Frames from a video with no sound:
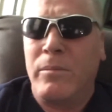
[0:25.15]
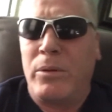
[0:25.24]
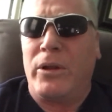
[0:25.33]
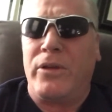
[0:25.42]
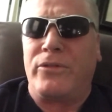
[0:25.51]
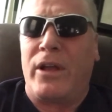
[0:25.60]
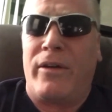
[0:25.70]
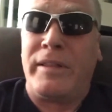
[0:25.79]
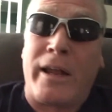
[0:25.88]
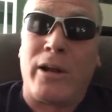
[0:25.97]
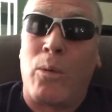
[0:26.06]
police there,
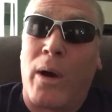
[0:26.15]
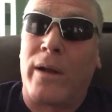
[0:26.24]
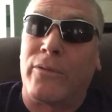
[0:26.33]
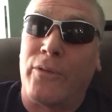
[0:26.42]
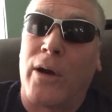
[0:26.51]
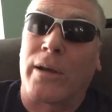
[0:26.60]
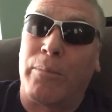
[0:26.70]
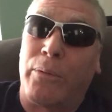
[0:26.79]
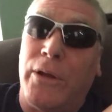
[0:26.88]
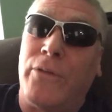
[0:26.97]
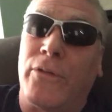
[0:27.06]
and they don't want a fucking
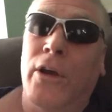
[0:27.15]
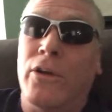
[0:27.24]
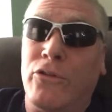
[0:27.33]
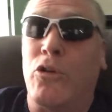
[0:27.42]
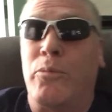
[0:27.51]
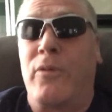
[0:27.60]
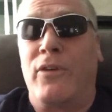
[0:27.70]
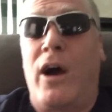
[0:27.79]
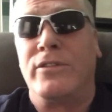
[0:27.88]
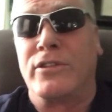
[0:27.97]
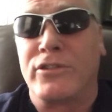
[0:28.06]
police
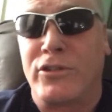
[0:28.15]
supervisor.